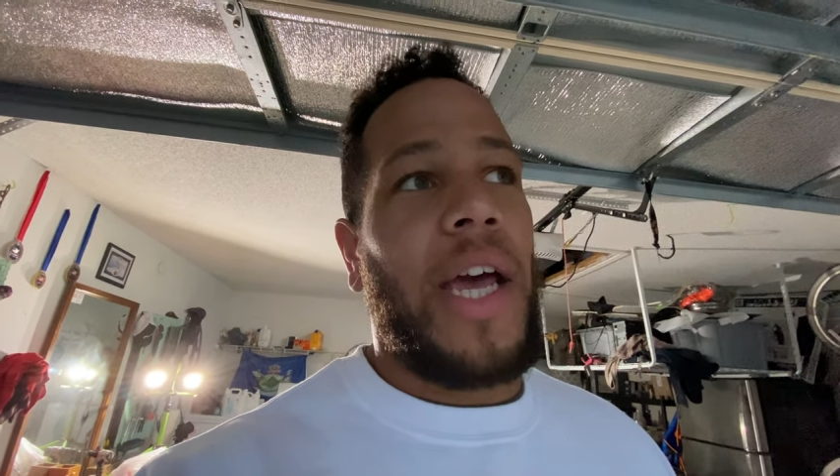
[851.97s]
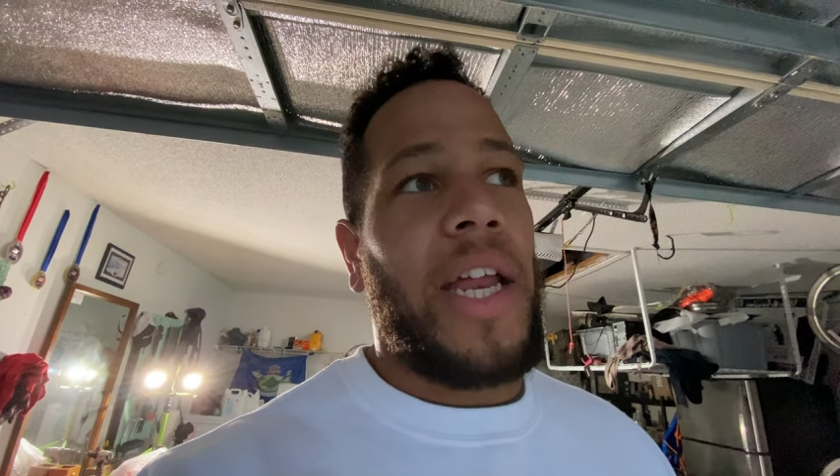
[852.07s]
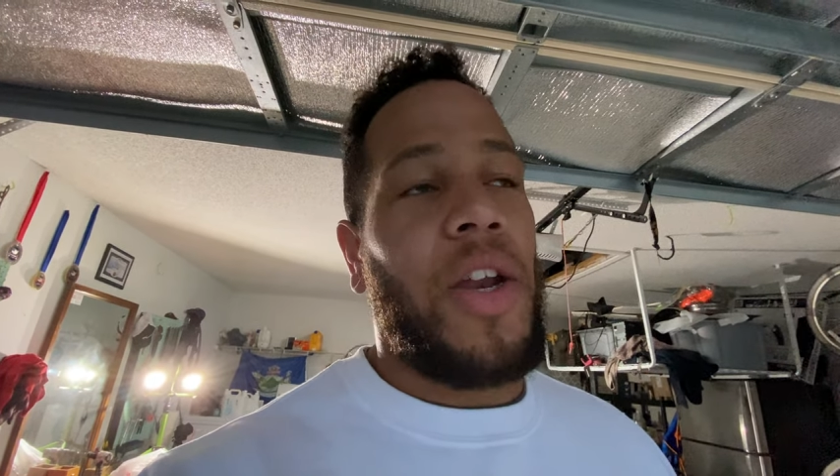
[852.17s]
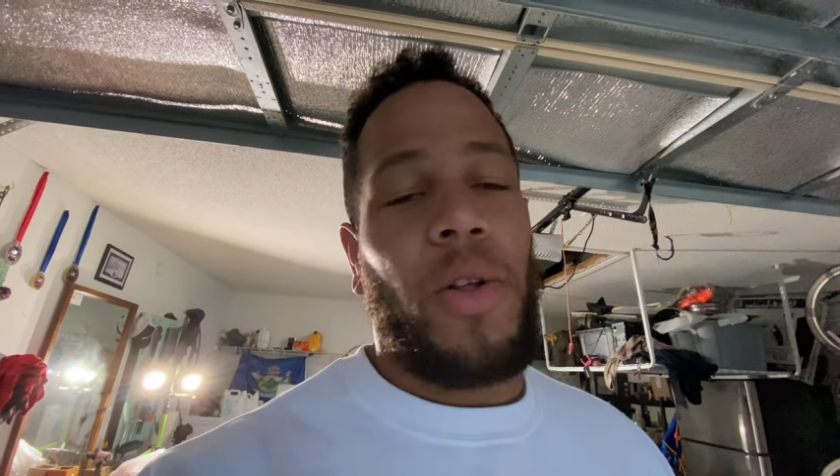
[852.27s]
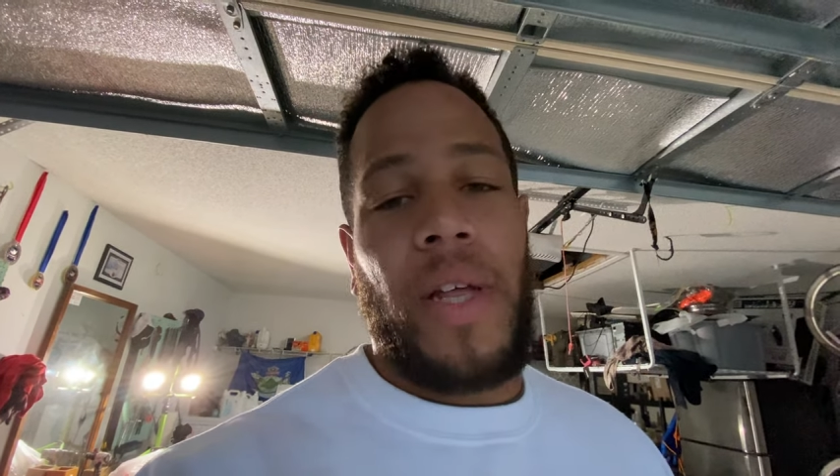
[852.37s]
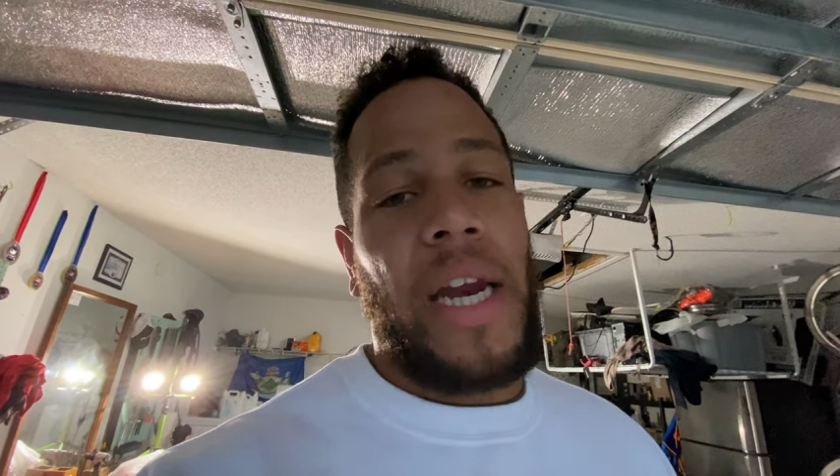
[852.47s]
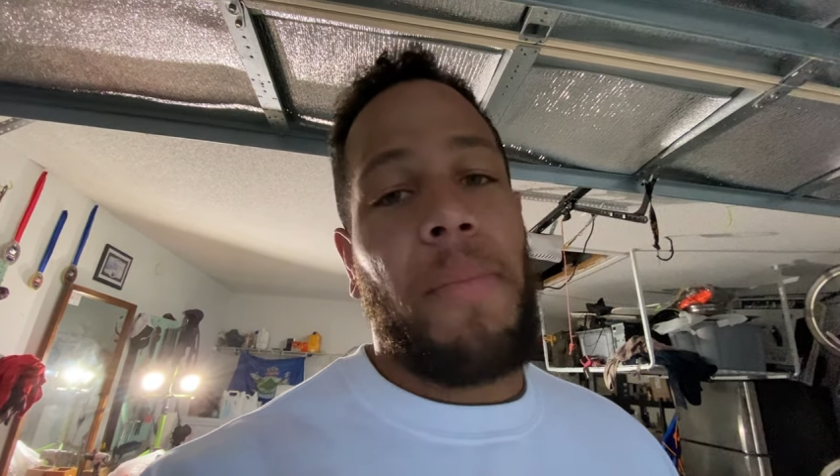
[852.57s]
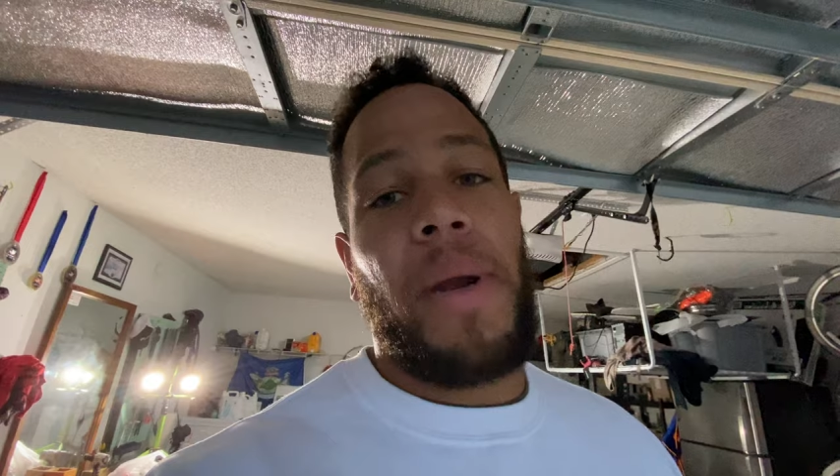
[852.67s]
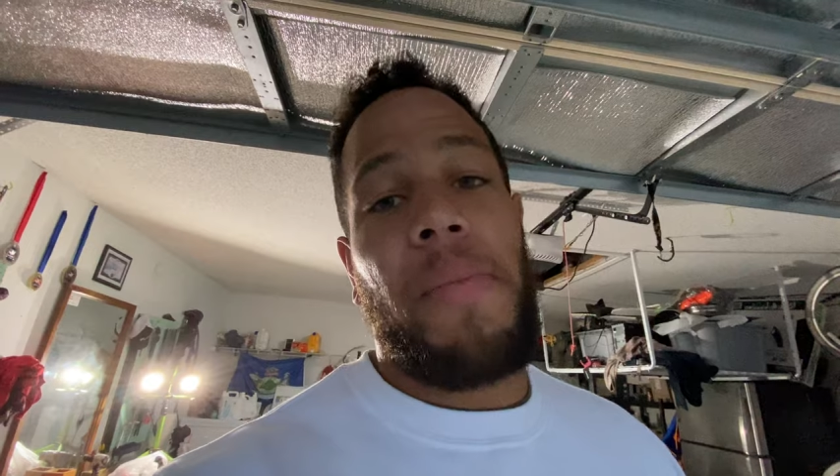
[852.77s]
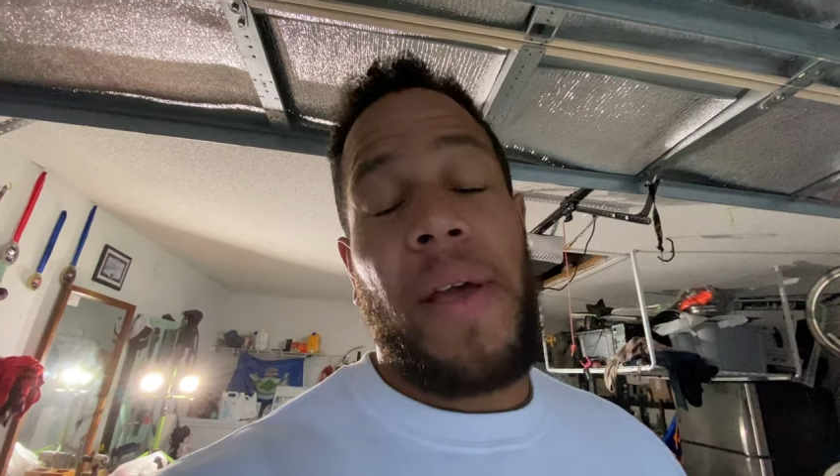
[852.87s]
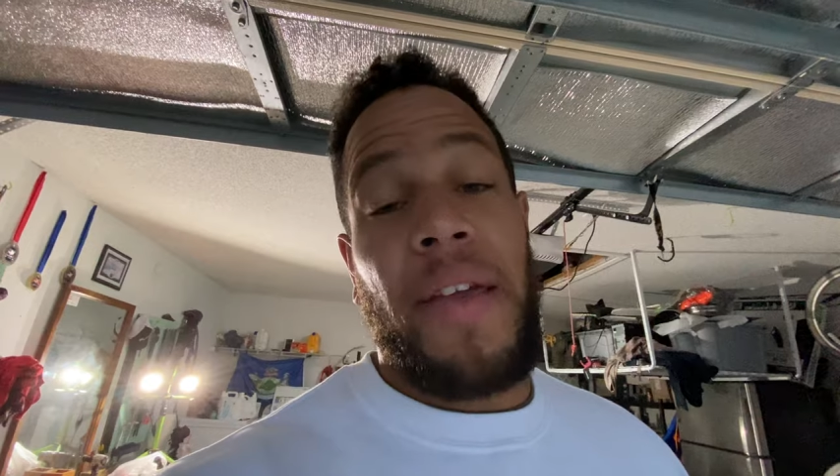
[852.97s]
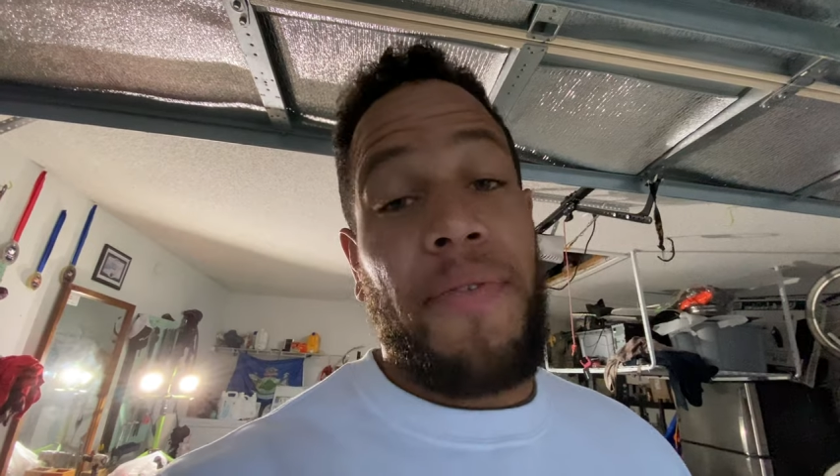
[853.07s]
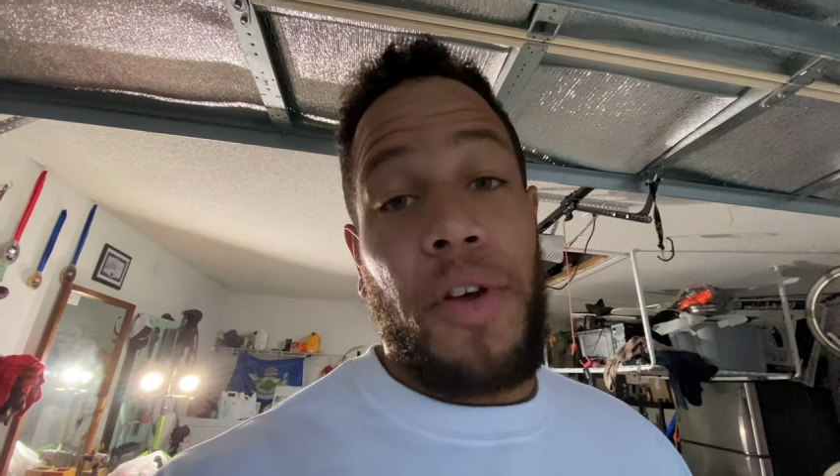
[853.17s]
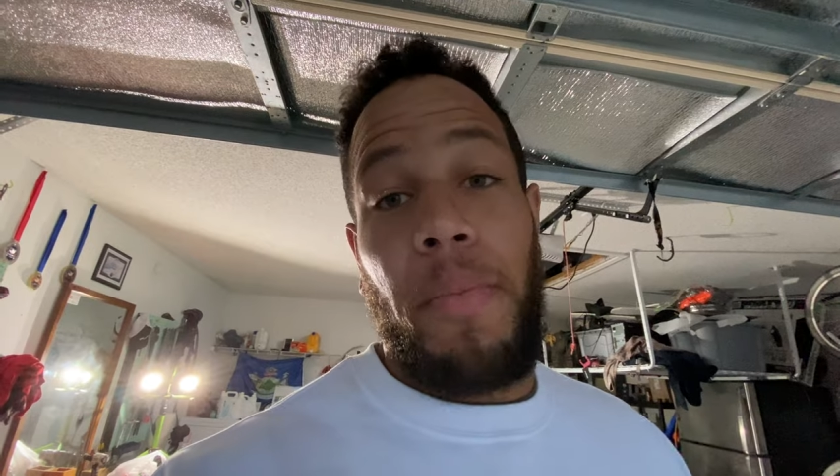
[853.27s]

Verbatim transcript: and don't let anybody make you feel